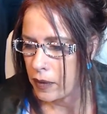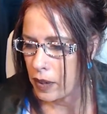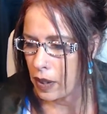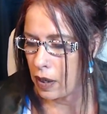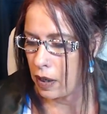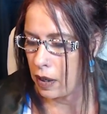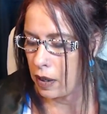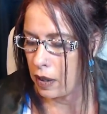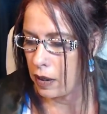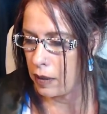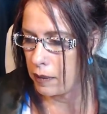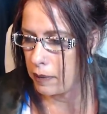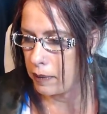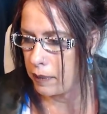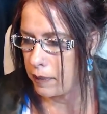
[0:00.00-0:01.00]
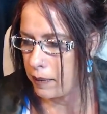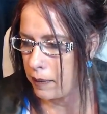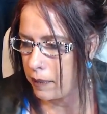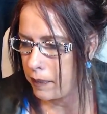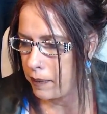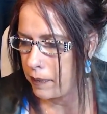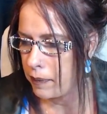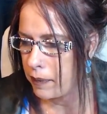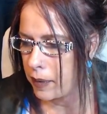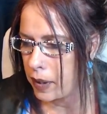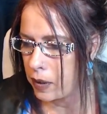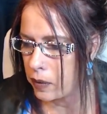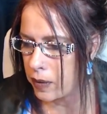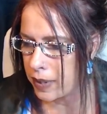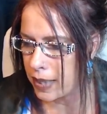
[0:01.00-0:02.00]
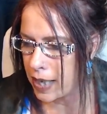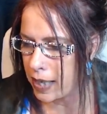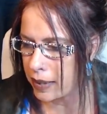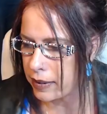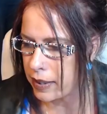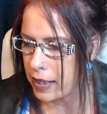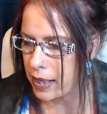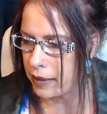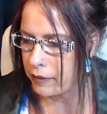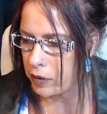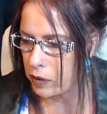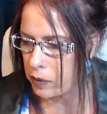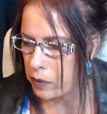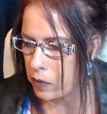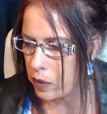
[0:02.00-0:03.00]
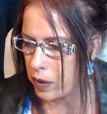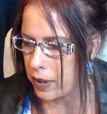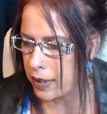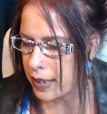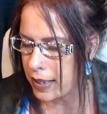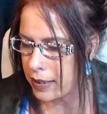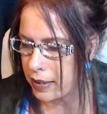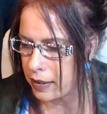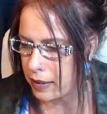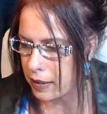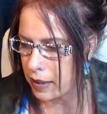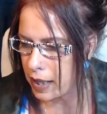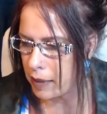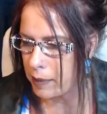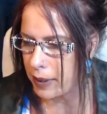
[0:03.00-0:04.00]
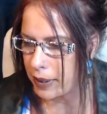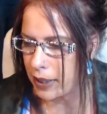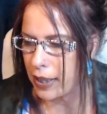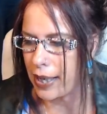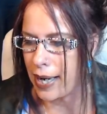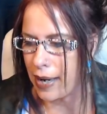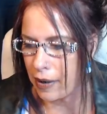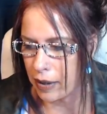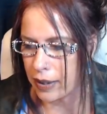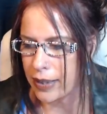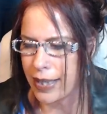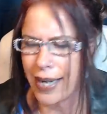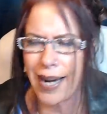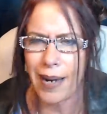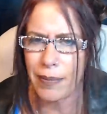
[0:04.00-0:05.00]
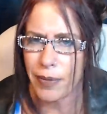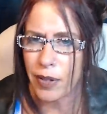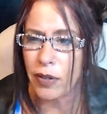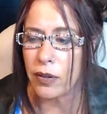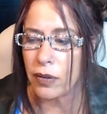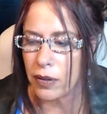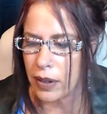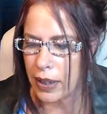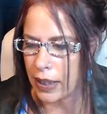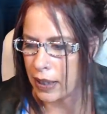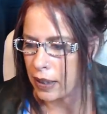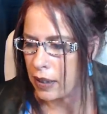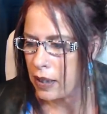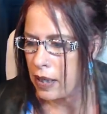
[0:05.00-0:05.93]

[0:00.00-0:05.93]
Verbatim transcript: Um I know it's an accident happened to Morris. That says a lot about their character. Absolutely.